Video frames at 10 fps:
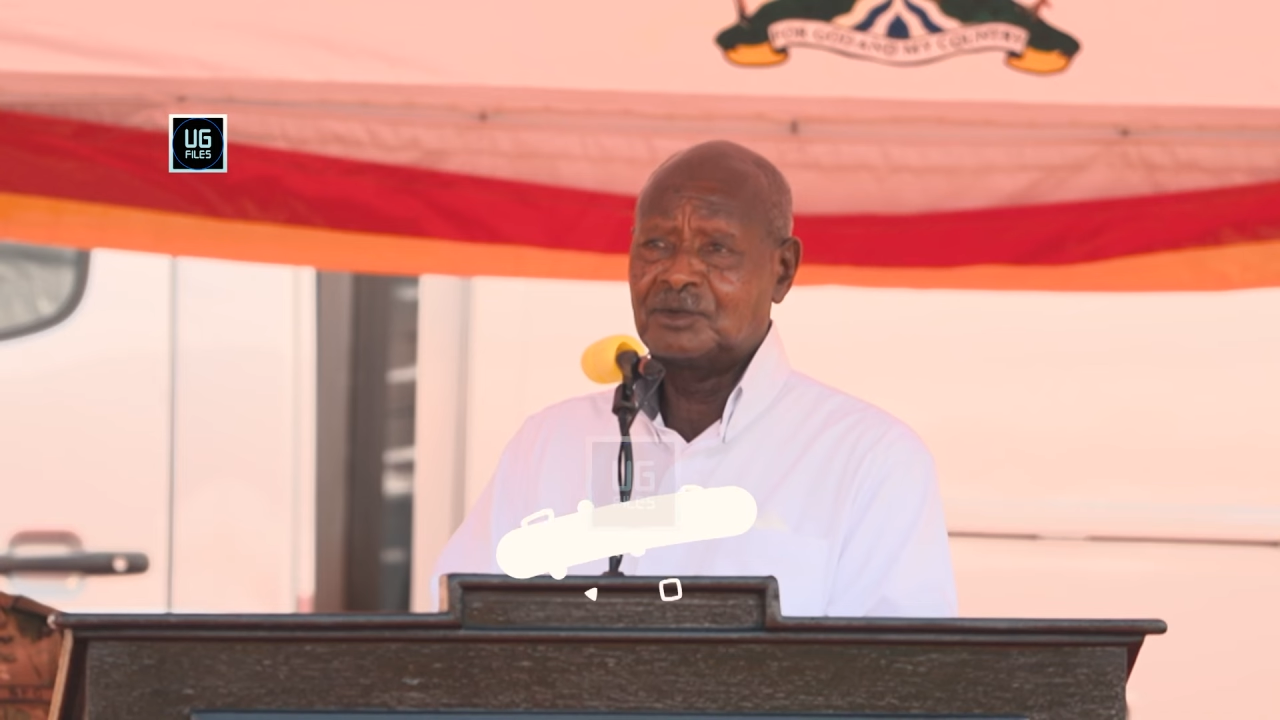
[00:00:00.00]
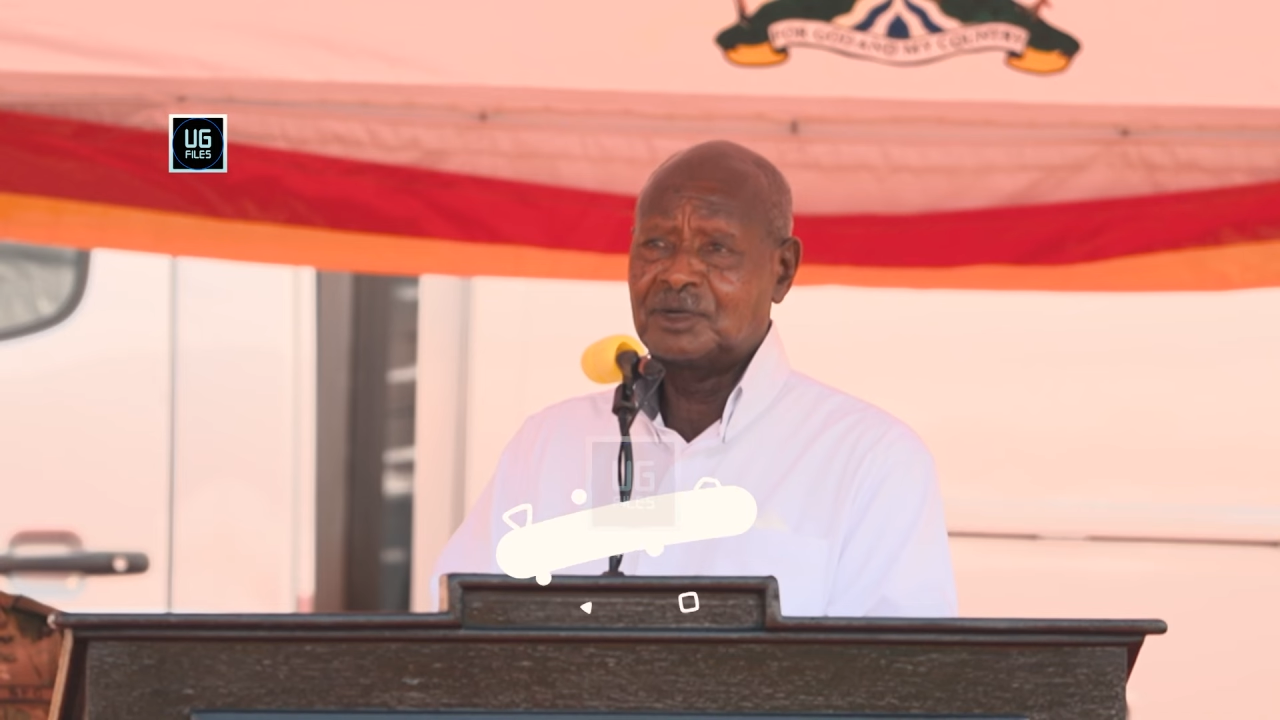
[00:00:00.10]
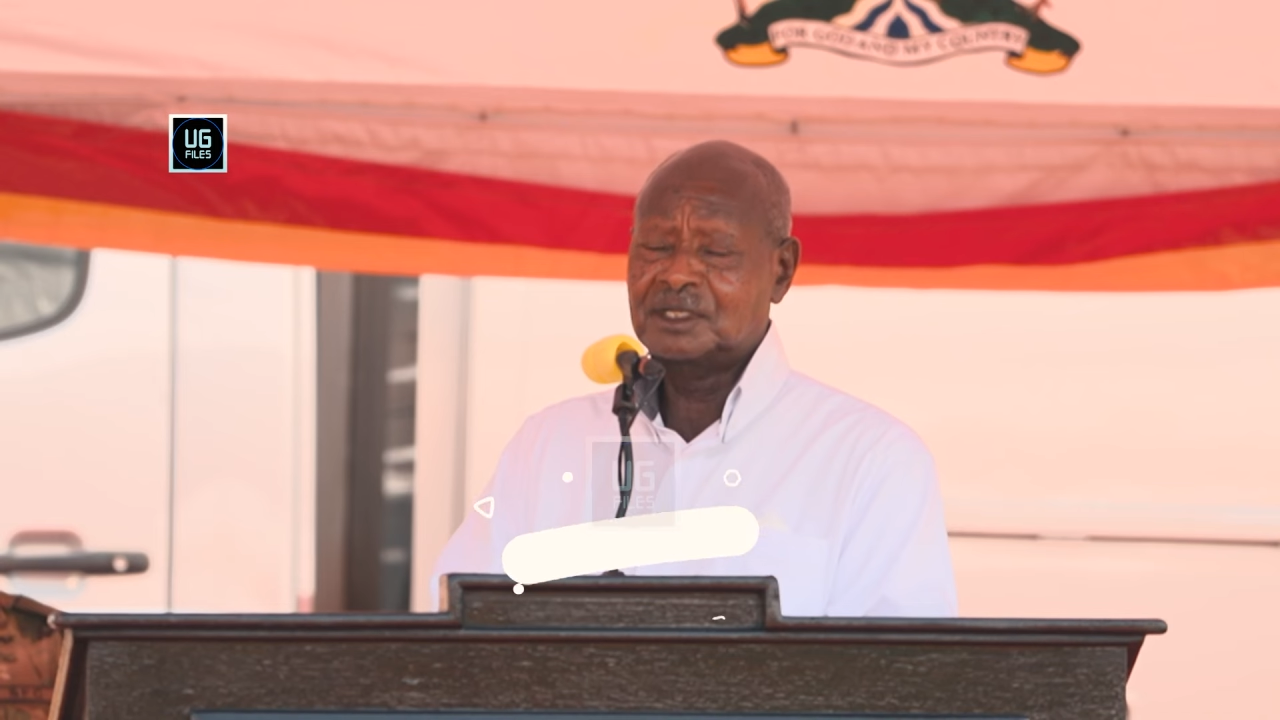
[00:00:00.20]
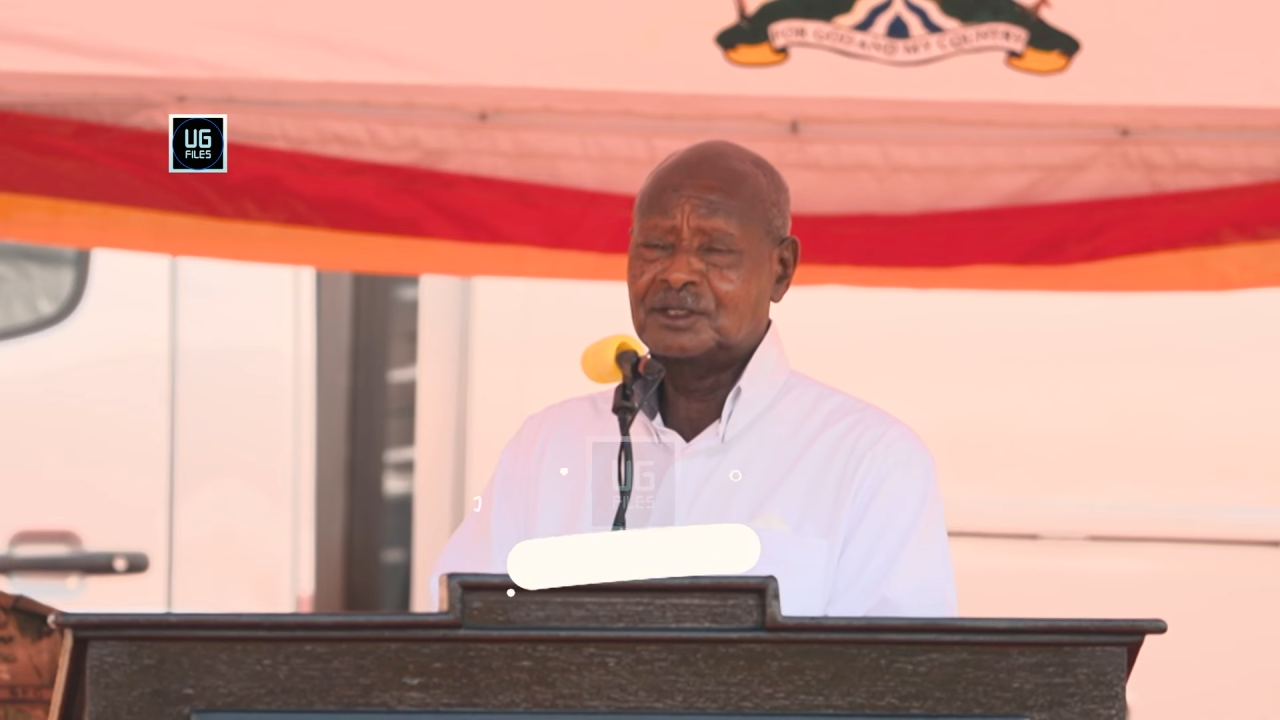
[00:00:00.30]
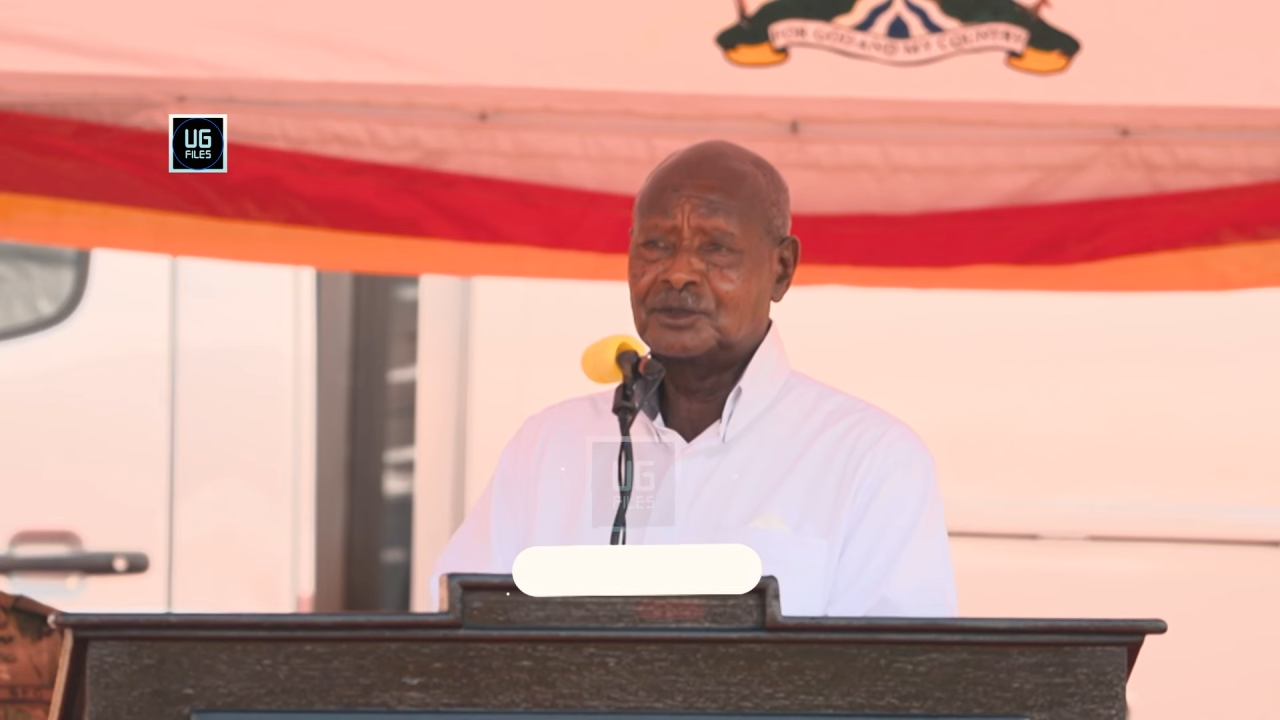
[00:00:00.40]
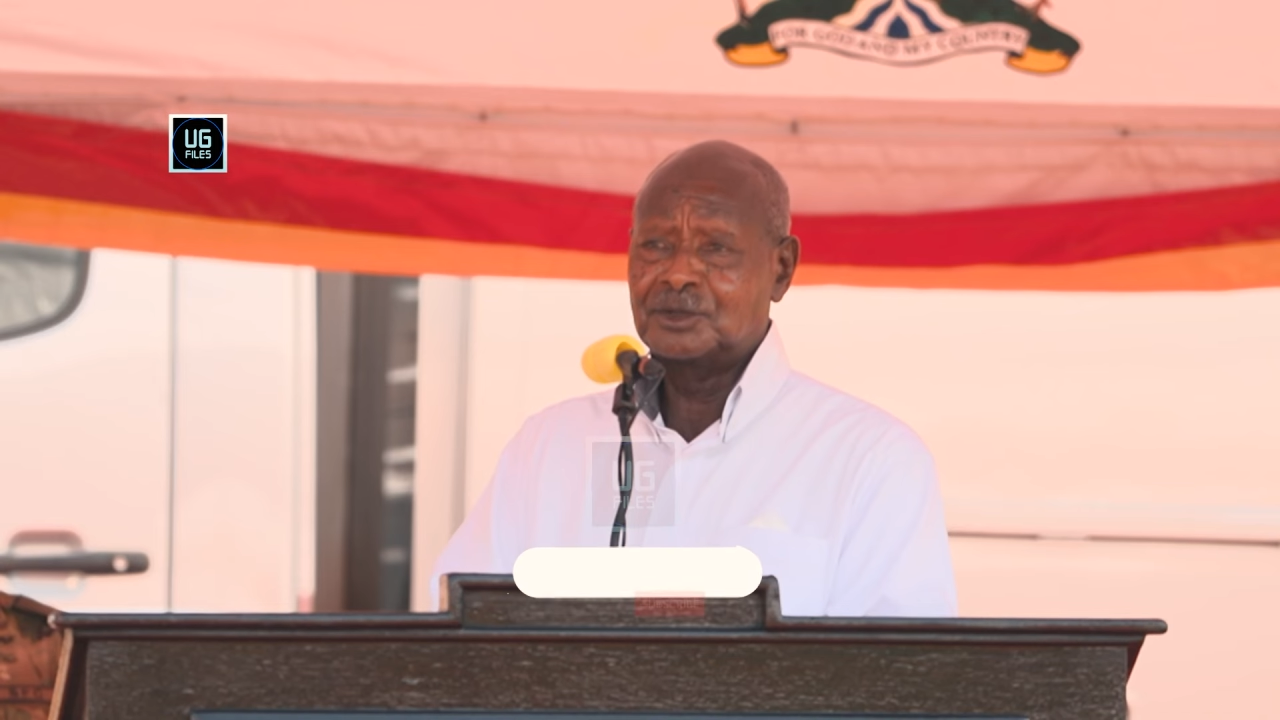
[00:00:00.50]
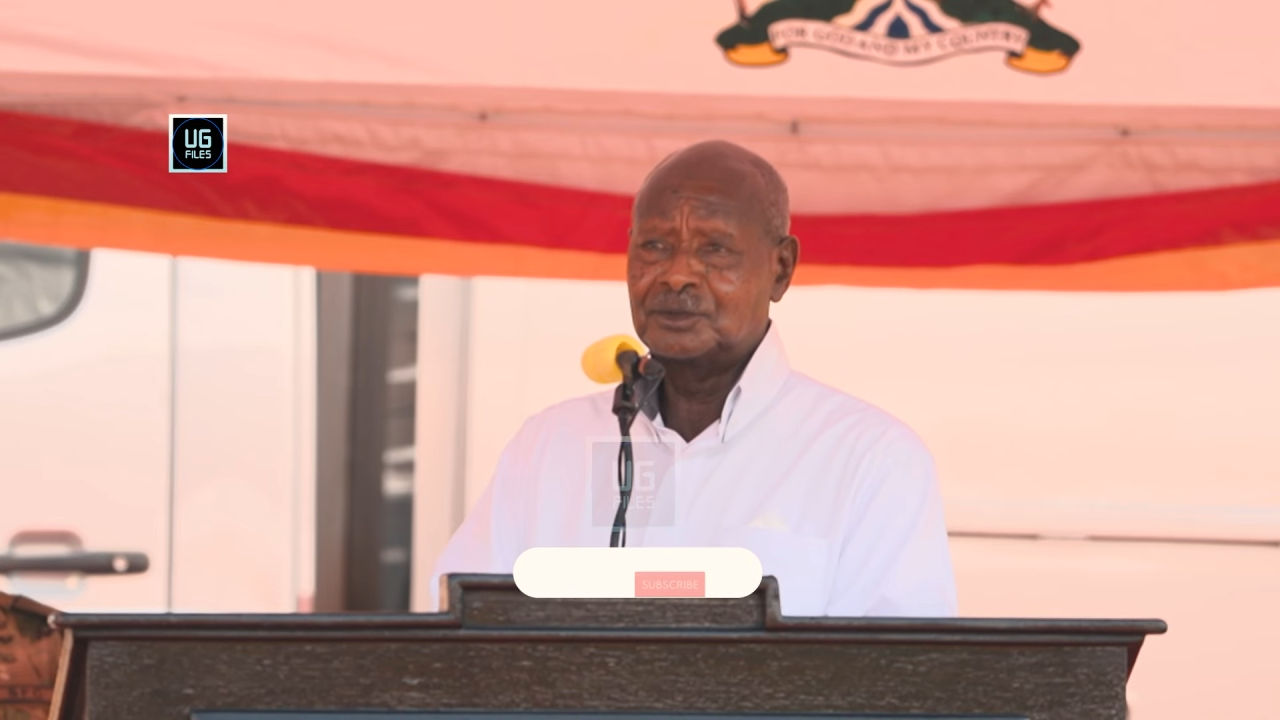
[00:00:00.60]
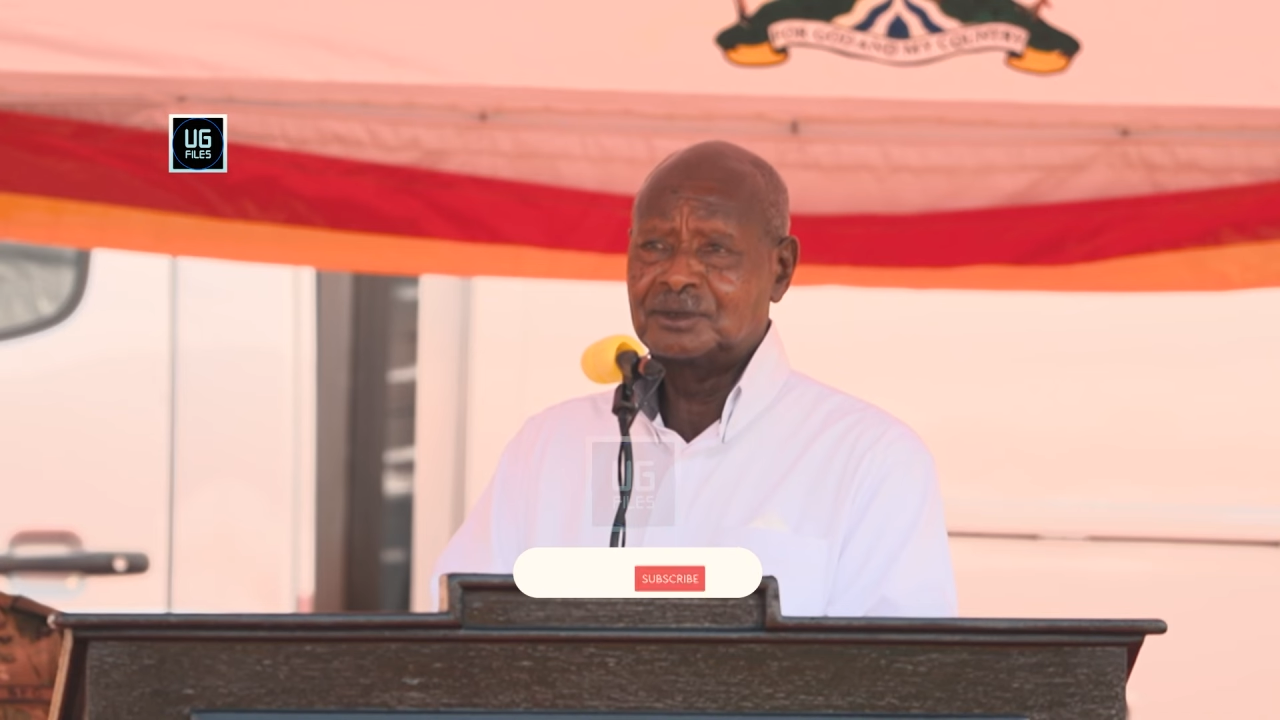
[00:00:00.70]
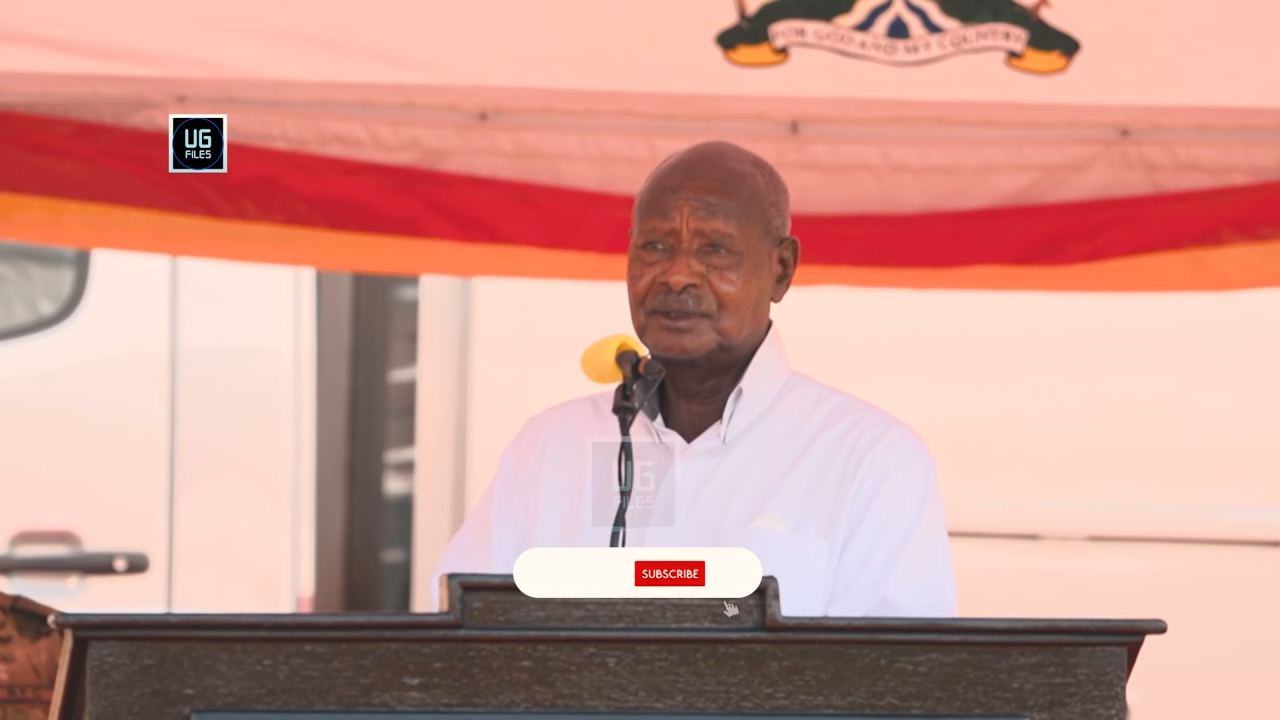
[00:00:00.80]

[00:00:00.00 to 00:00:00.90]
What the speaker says: working on